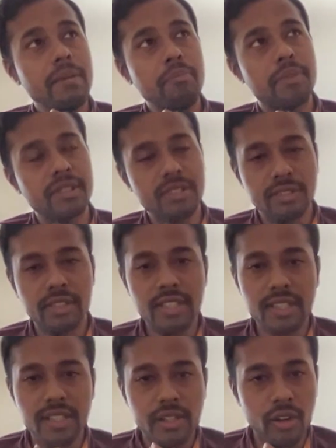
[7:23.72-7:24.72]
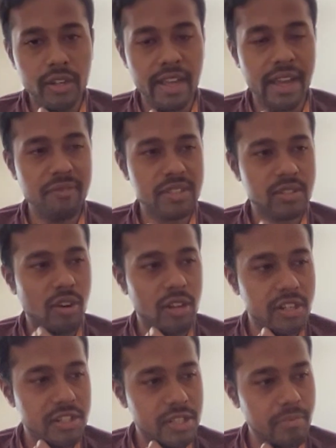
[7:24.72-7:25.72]
Personally, did not have a
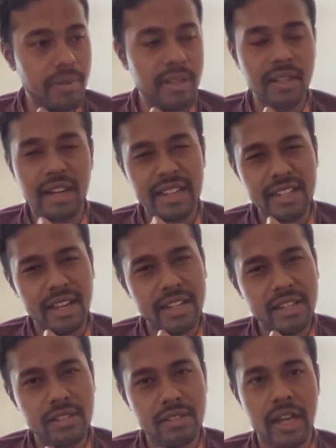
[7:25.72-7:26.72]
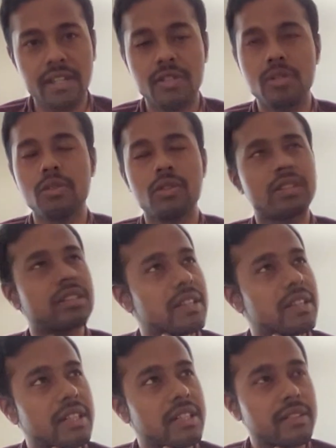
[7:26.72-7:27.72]
scholarship. I took
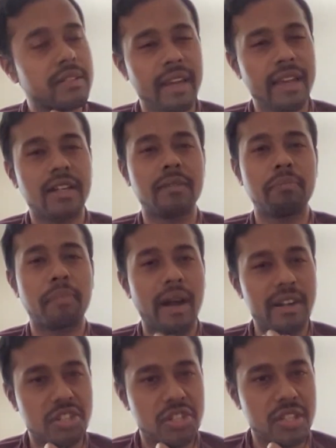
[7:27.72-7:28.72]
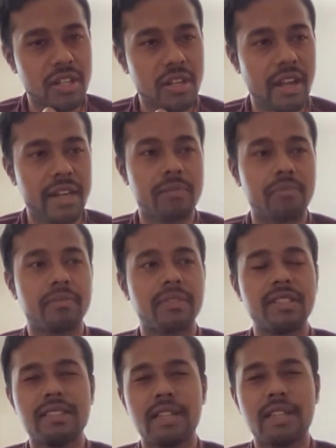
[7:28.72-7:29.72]
like a partial.
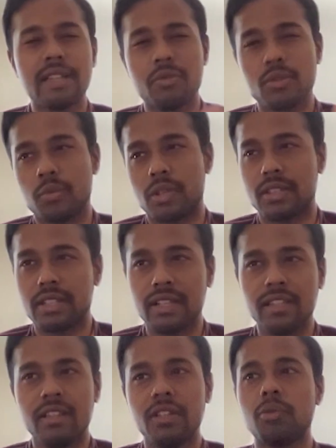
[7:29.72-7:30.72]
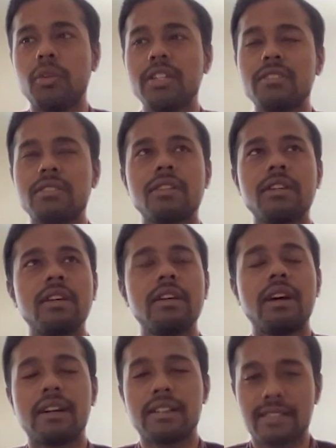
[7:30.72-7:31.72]
Since I was working in the US,
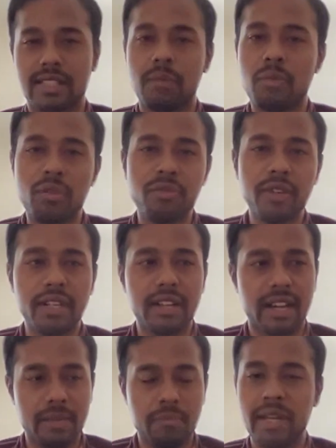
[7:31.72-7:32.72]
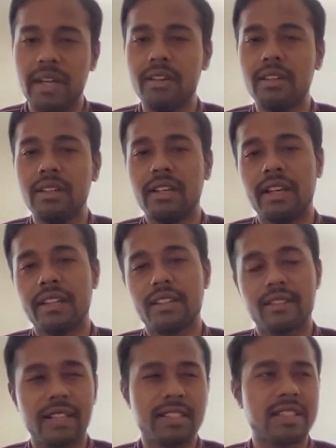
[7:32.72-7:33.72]
some of it I paid, and the
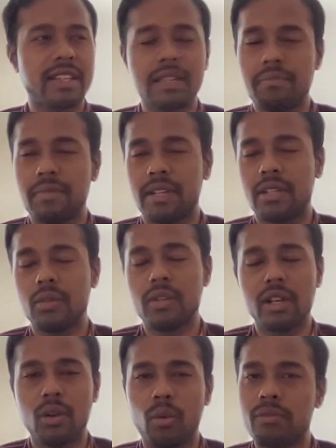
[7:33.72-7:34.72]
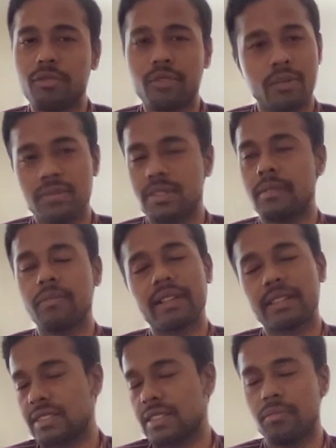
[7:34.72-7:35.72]
rest I took a loan from
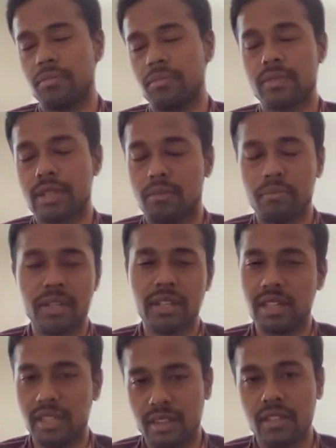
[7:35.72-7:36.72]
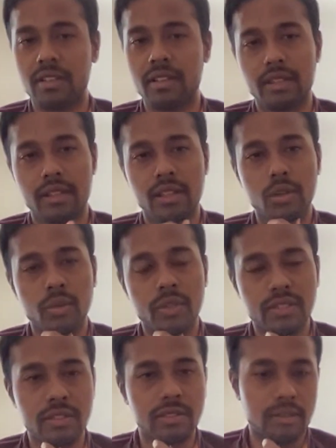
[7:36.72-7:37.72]
some company in the
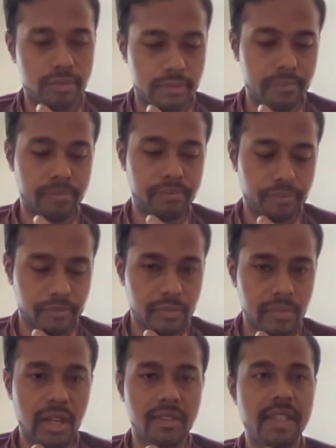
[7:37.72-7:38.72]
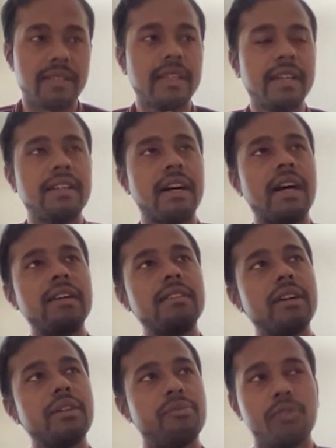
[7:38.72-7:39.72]
US itself. There
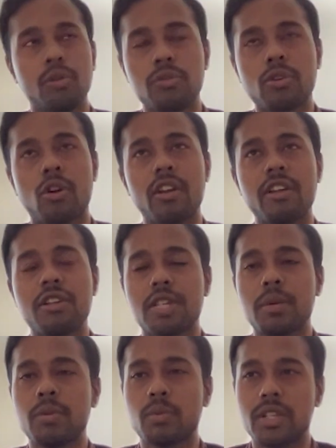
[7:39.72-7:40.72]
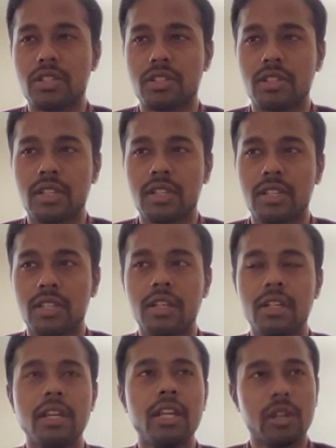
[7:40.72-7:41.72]
are a few scholarships which
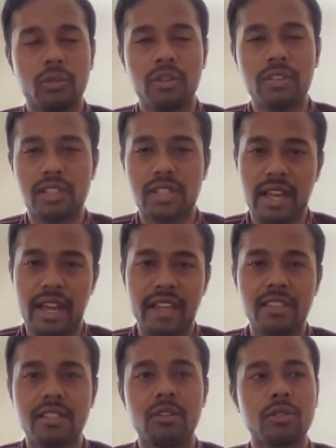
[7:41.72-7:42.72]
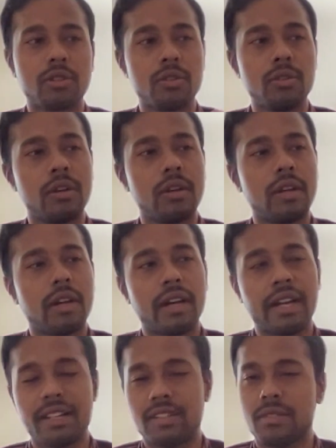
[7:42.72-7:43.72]
the university hands out to,
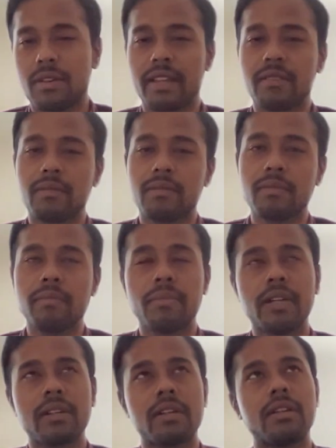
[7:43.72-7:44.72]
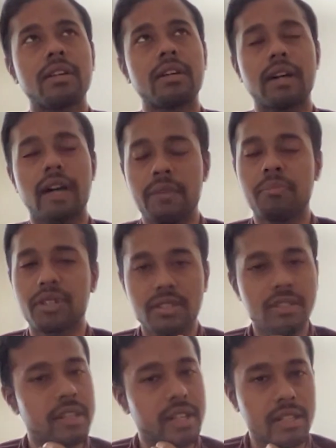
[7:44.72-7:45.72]
and like, but I
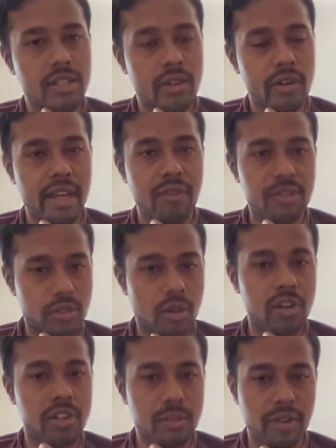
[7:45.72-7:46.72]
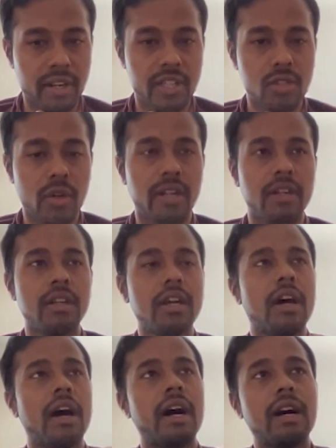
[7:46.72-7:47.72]
personally did not have a scholarship when I joined.
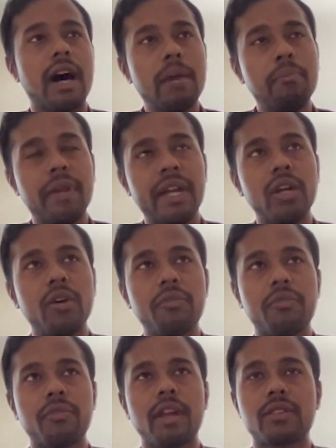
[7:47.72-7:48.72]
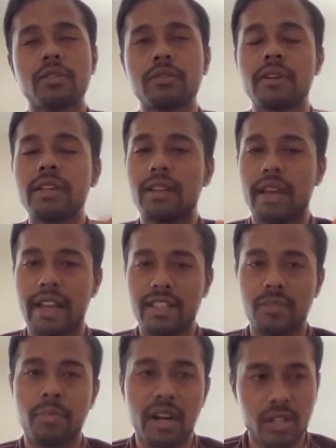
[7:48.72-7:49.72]
I paid off, like, so
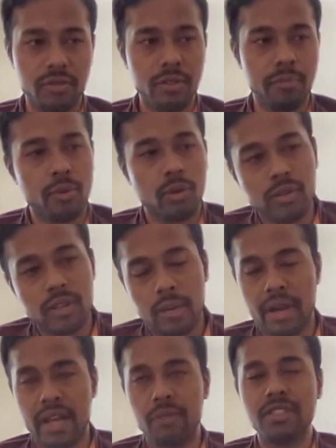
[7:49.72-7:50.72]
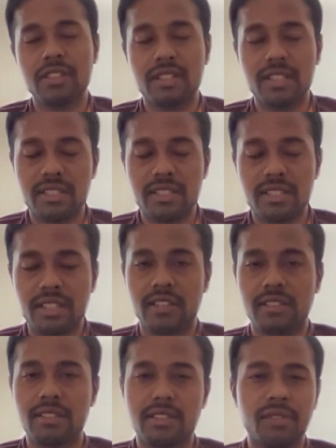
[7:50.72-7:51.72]
as part of the program, I was a teaching
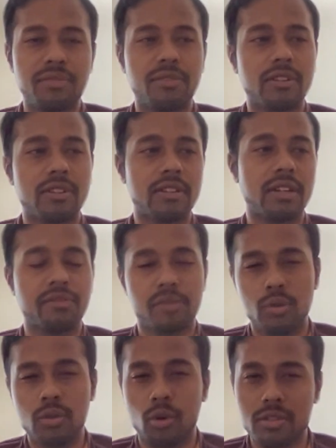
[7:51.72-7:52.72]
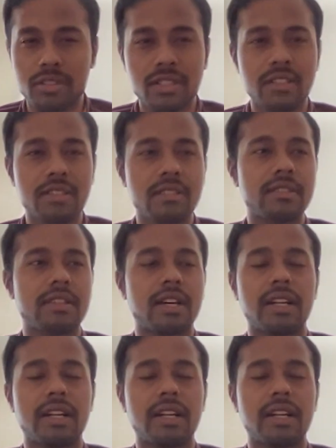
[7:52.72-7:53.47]
assistant for a few courses.